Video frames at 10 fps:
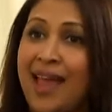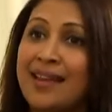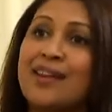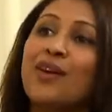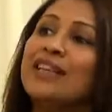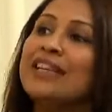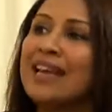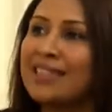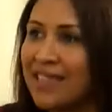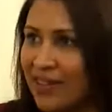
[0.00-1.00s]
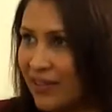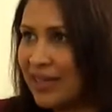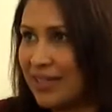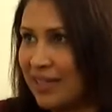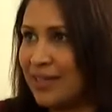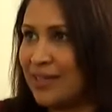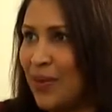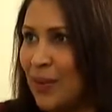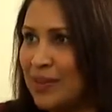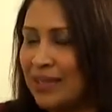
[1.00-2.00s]
and now the next generation is
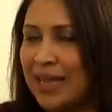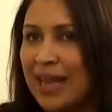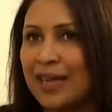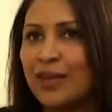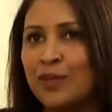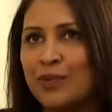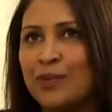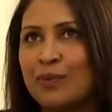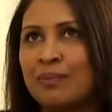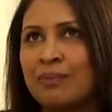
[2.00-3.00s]
also there, if you